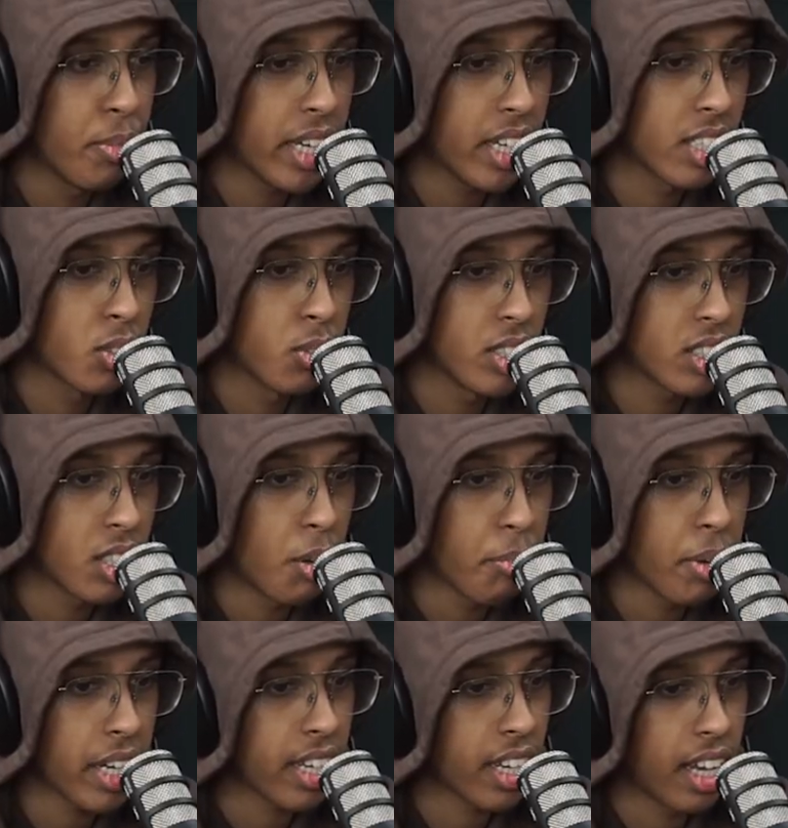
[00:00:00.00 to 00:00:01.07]
make a Twitch
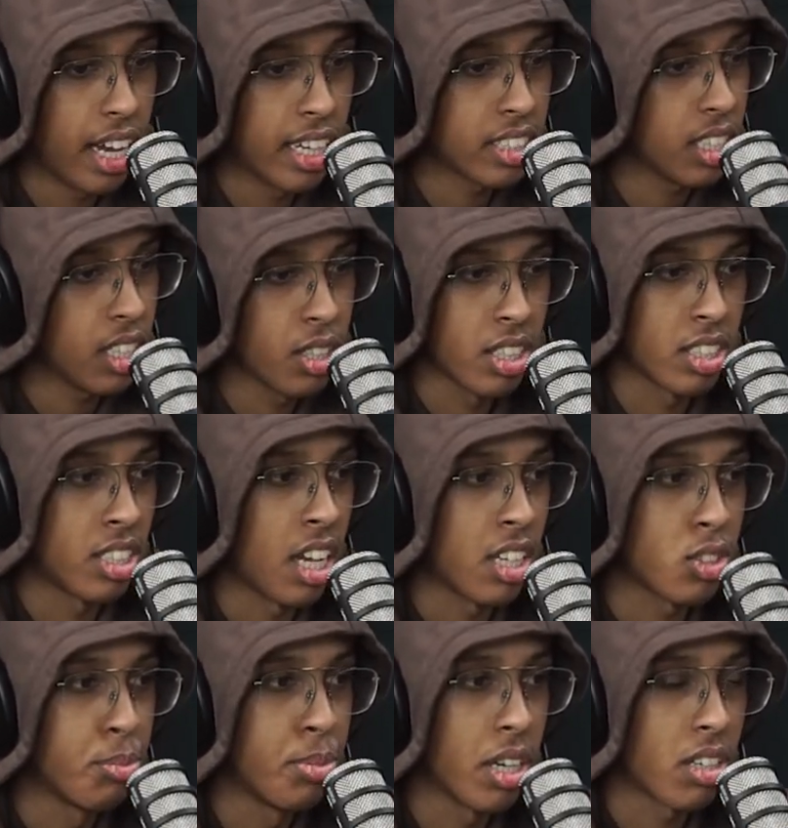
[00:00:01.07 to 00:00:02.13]
comeback, I say it has
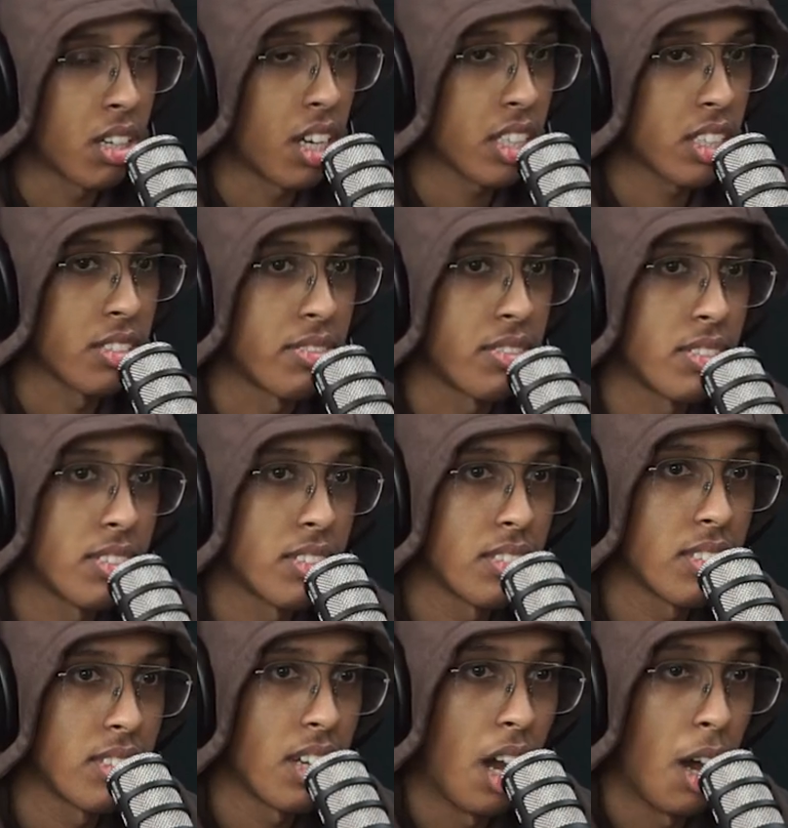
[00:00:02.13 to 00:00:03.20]
to be a collective.
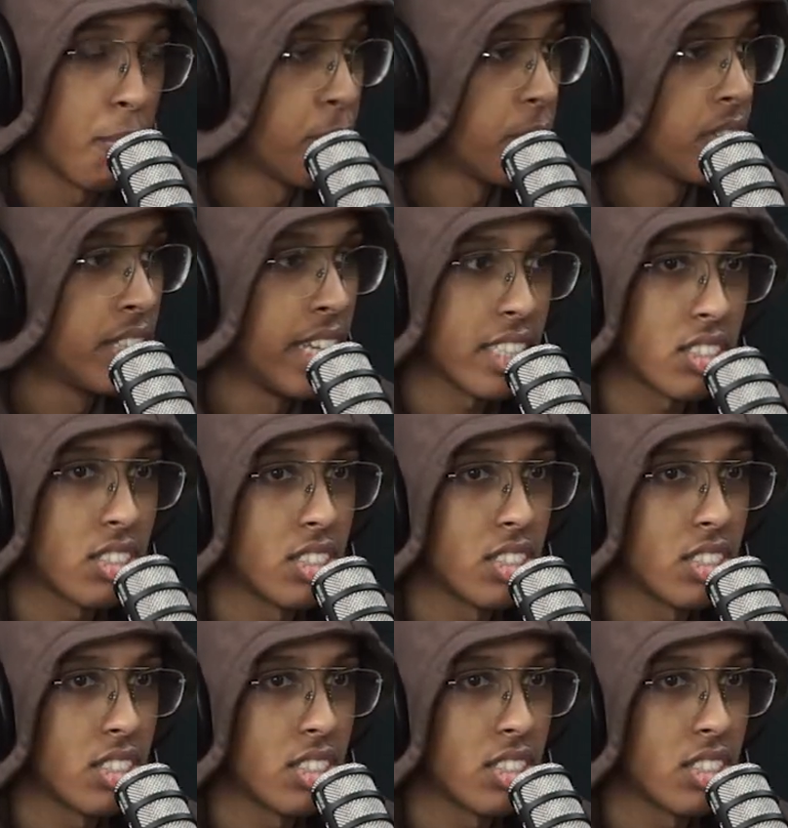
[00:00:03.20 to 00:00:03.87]
That's